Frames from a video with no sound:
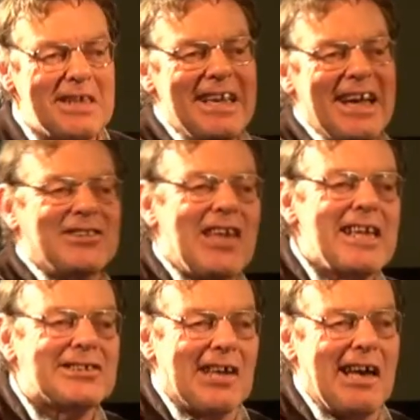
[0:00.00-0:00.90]
be a
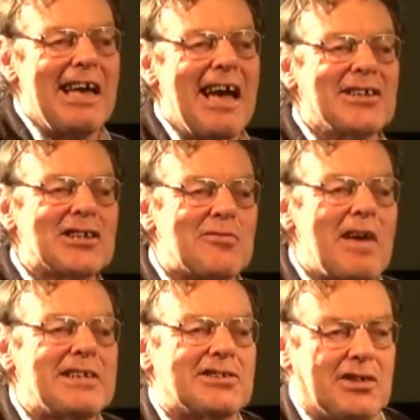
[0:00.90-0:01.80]
debtor and a
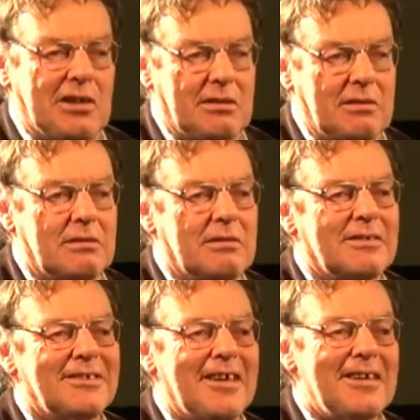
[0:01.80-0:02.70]
creditor.
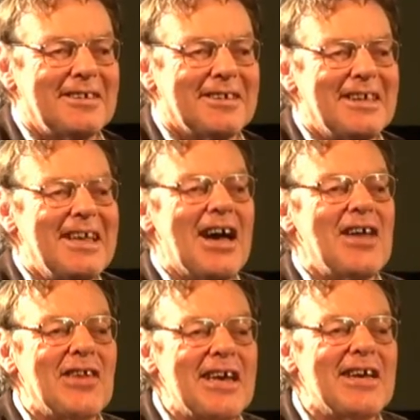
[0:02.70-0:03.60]
Yeah, yeah but
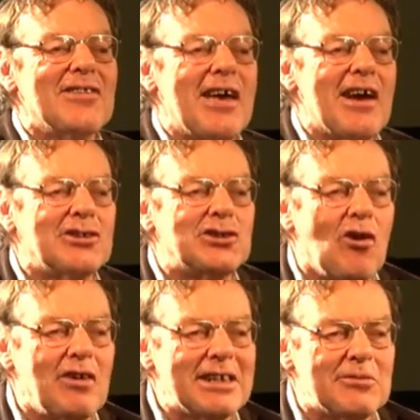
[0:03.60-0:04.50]
and they, they are
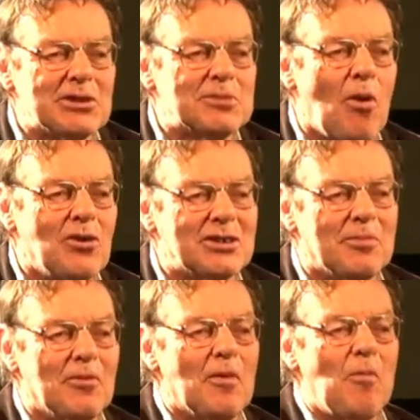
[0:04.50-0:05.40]
jointly
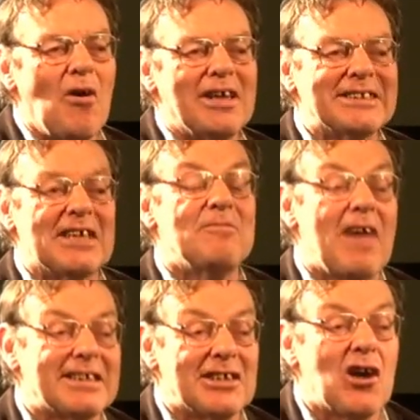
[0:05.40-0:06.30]
responsible for what is in
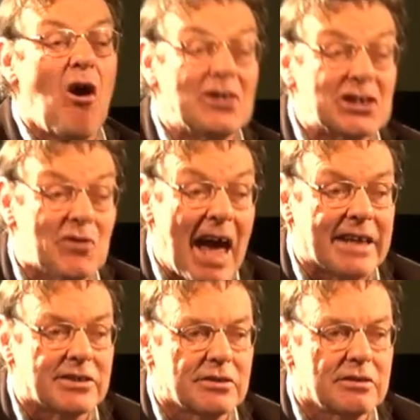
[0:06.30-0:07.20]
fact a
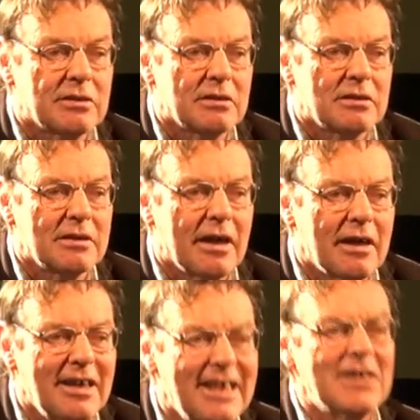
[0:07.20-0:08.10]
contract. Yeah.
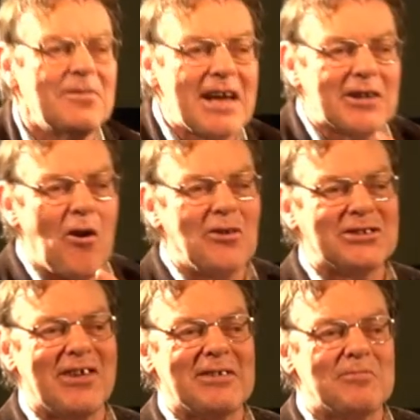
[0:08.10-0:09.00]
Yeah. And if that
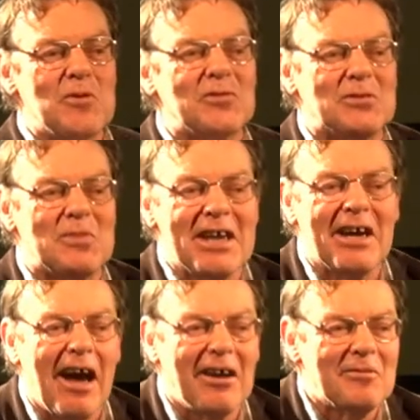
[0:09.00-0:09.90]
contract proves to be
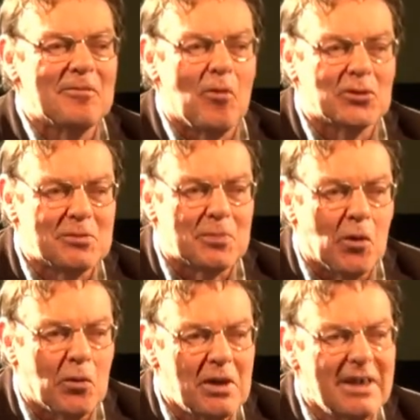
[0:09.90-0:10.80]

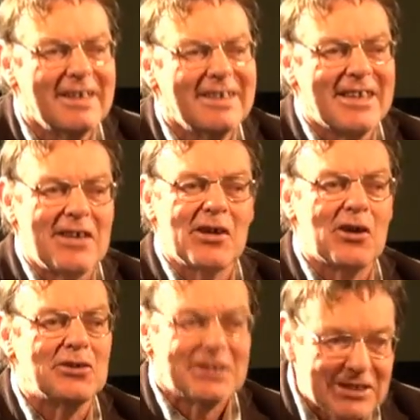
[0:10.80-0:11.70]
unenforceable, then they're
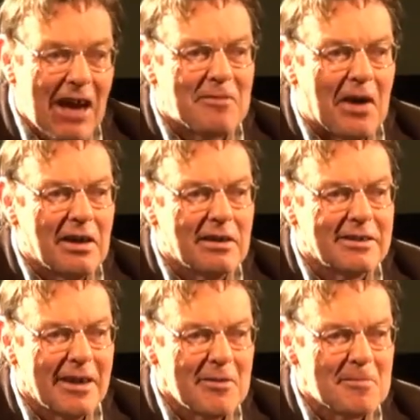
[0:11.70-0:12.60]
going to suffer.
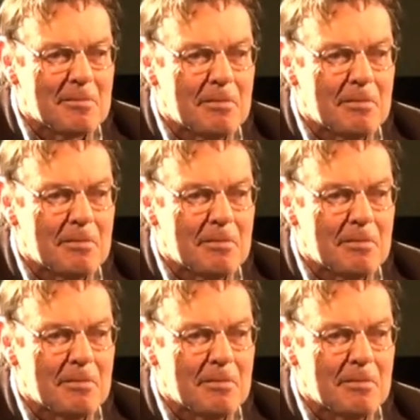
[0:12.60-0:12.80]
Yeah.